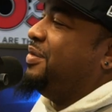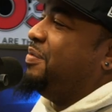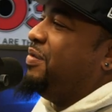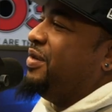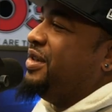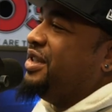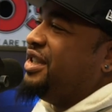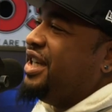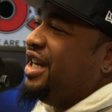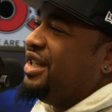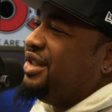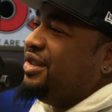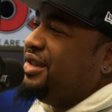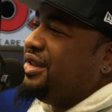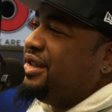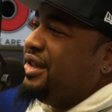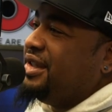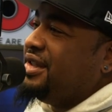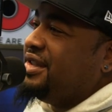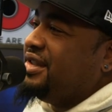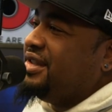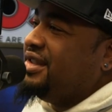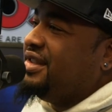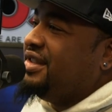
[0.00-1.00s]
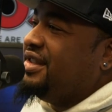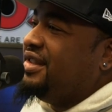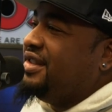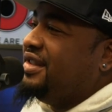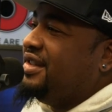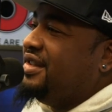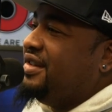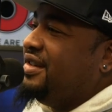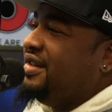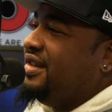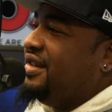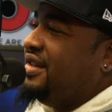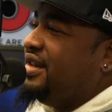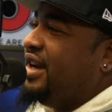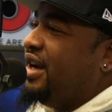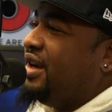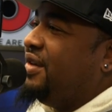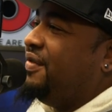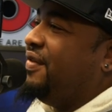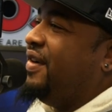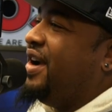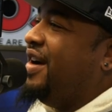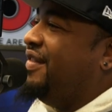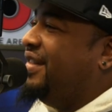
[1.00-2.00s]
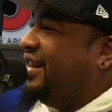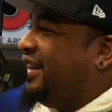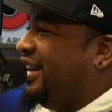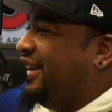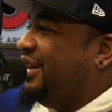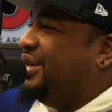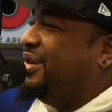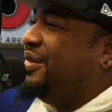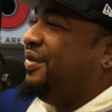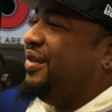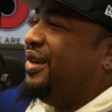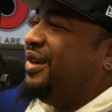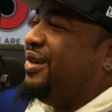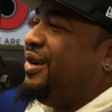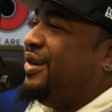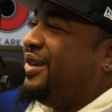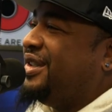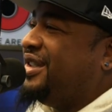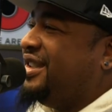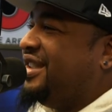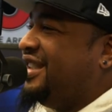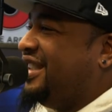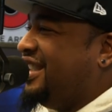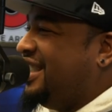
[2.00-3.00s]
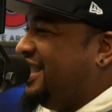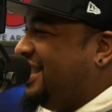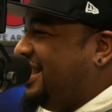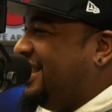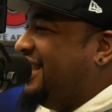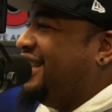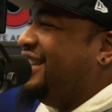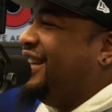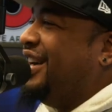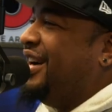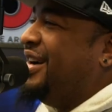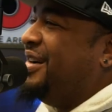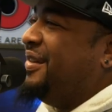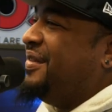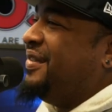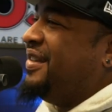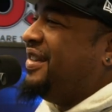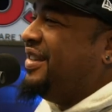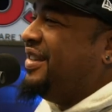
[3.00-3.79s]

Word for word: Appreciate you, sis. Thank you, man. Thank you for everything you, you do for all the culture. Love.